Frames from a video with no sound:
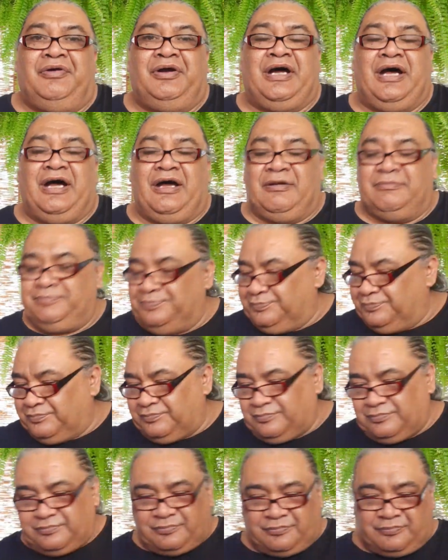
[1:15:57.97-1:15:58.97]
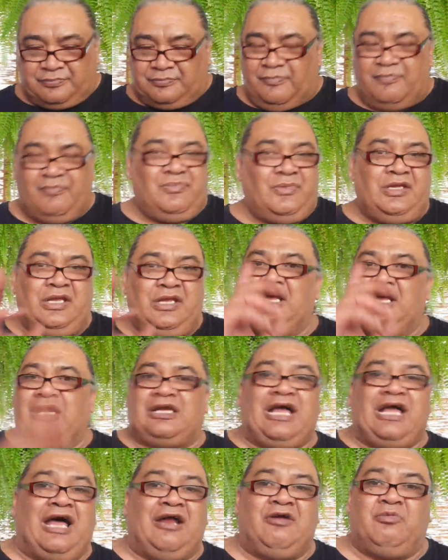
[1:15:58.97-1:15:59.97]
Can't
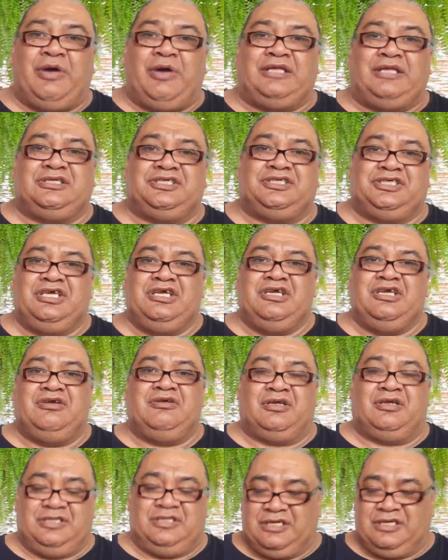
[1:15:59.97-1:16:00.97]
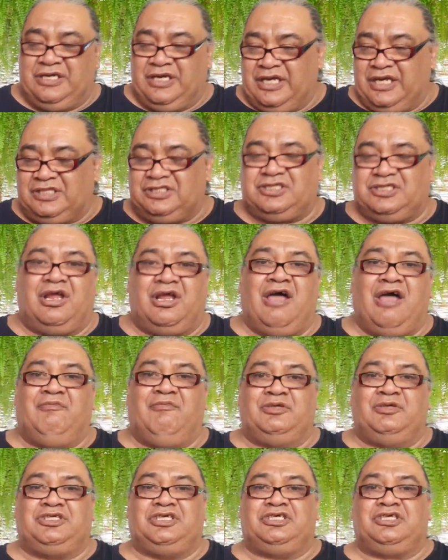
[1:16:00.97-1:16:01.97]
wait to see you on the next
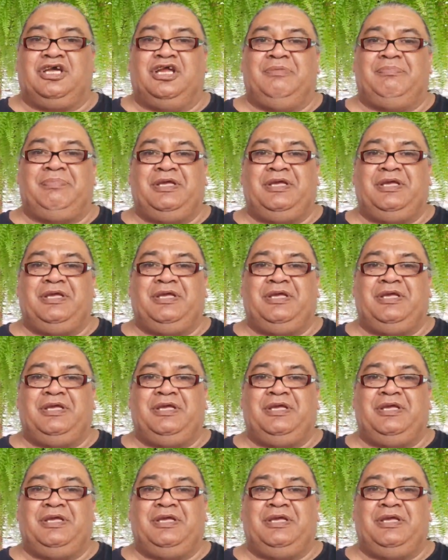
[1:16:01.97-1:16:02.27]
live, which is going to